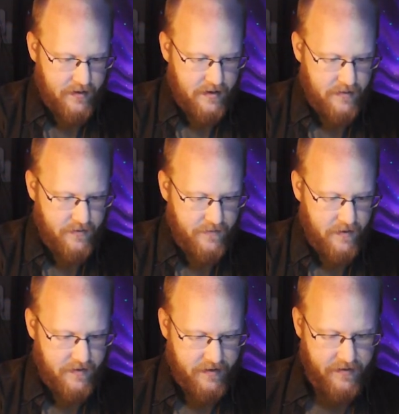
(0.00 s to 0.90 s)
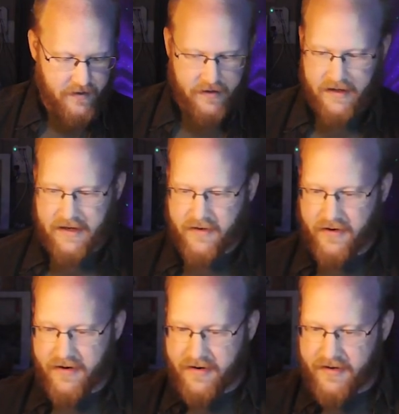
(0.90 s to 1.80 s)
with the Traverse
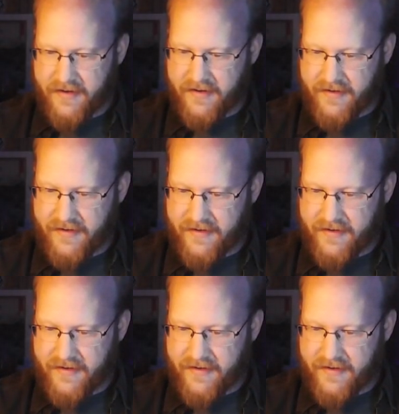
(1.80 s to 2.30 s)
Eternity card.